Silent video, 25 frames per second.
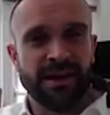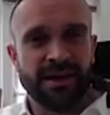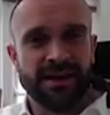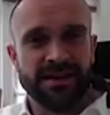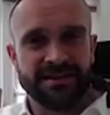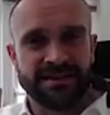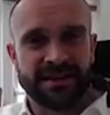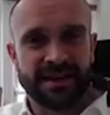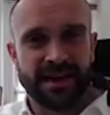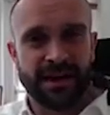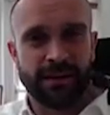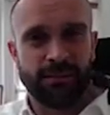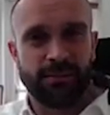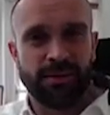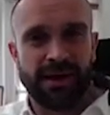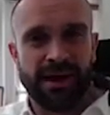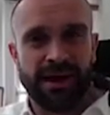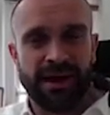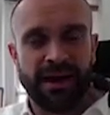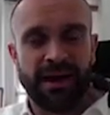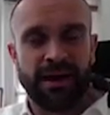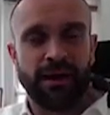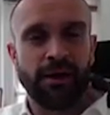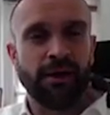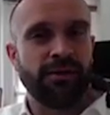is going to
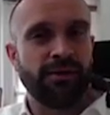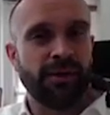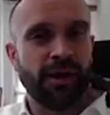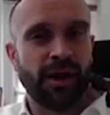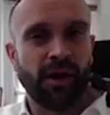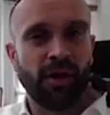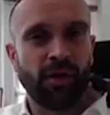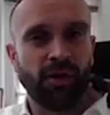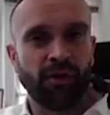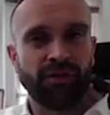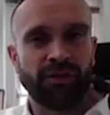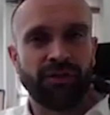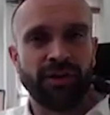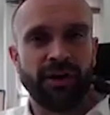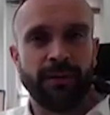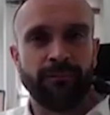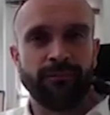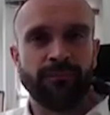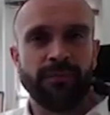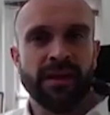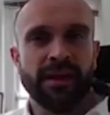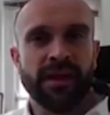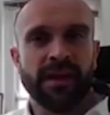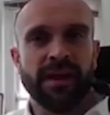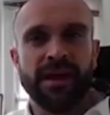pan out in the long term.
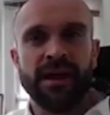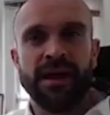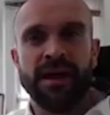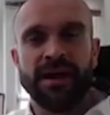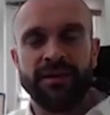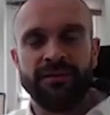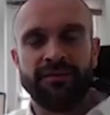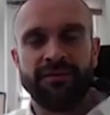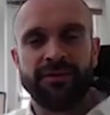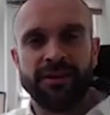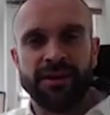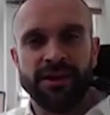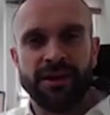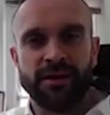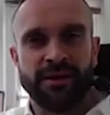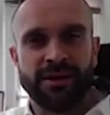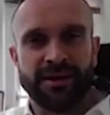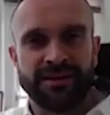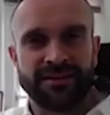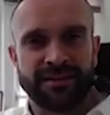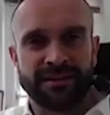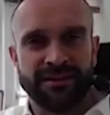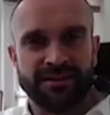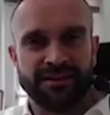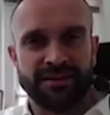And if the
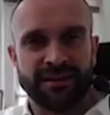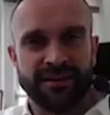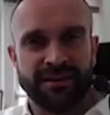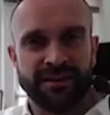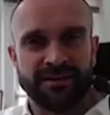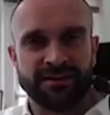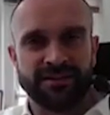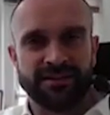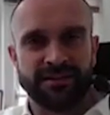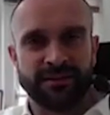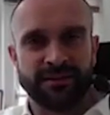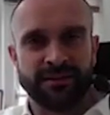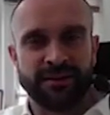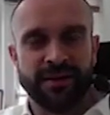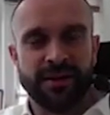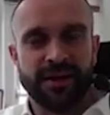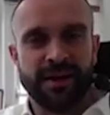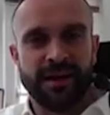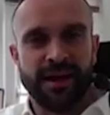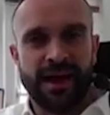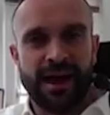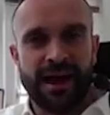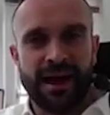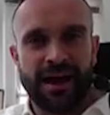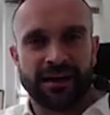US continues to
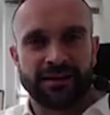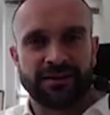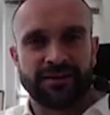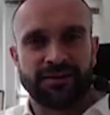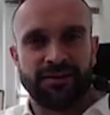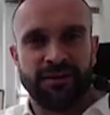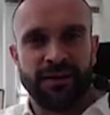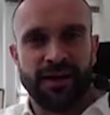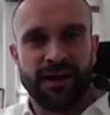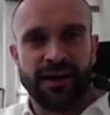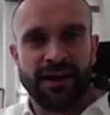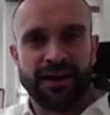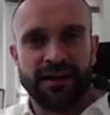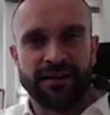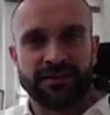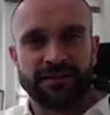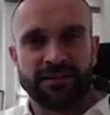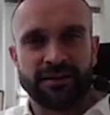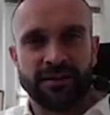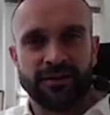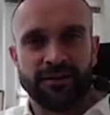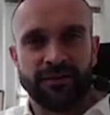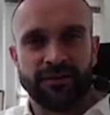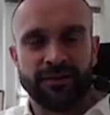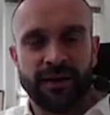act fairly
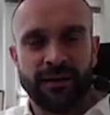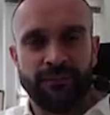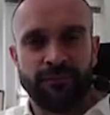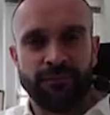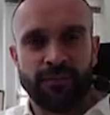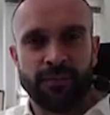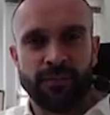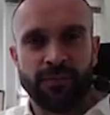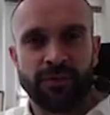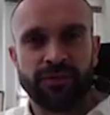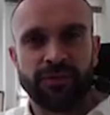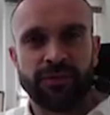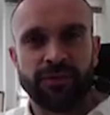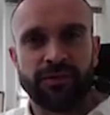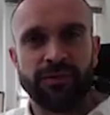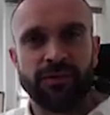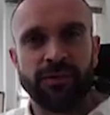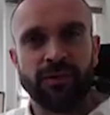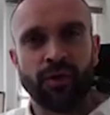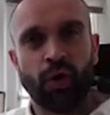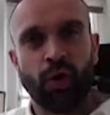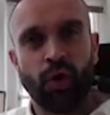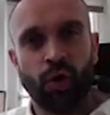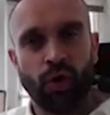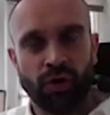sort of
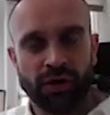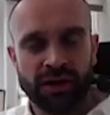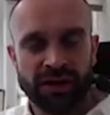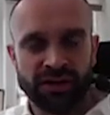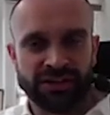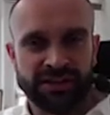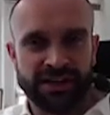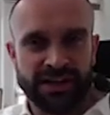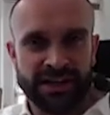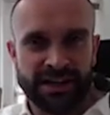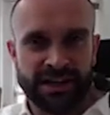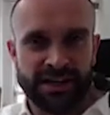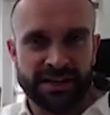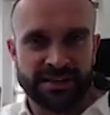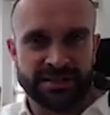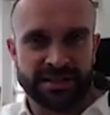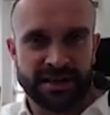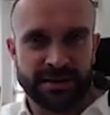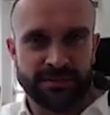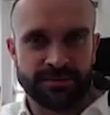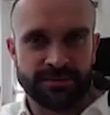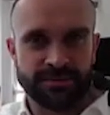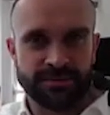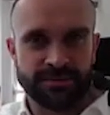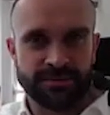hawkishly in
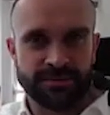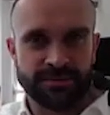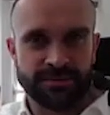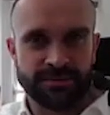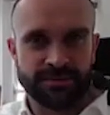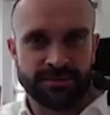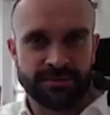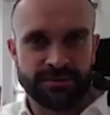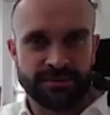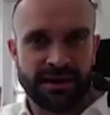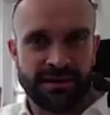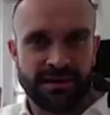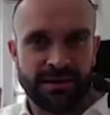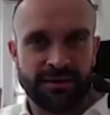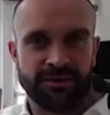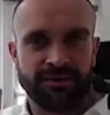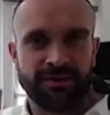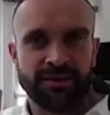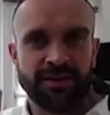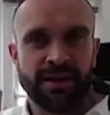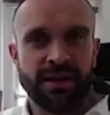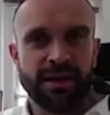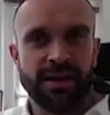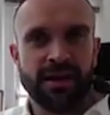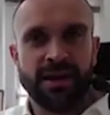terms of trade tariffs,
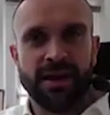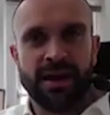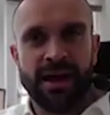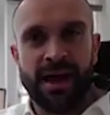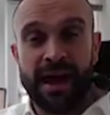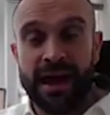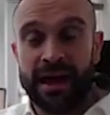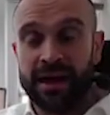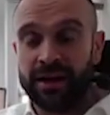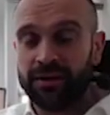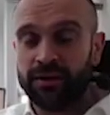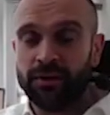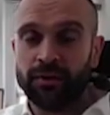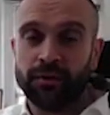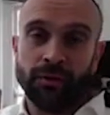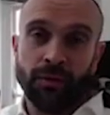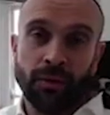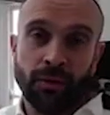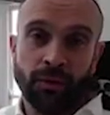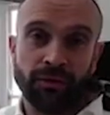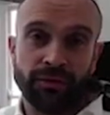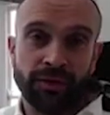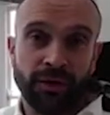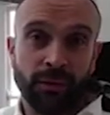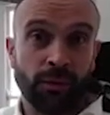and
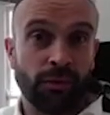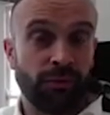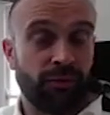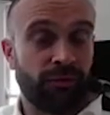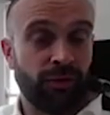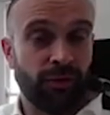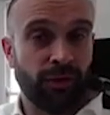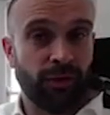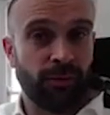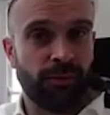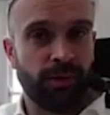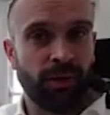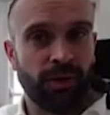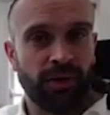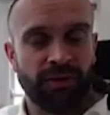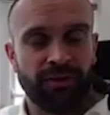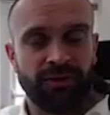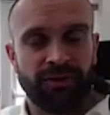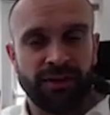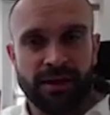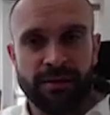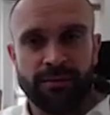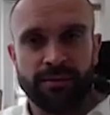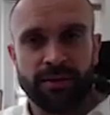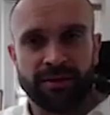also on foreign
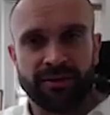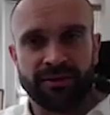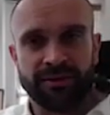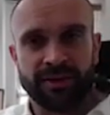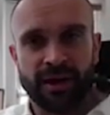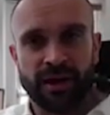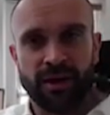policy, but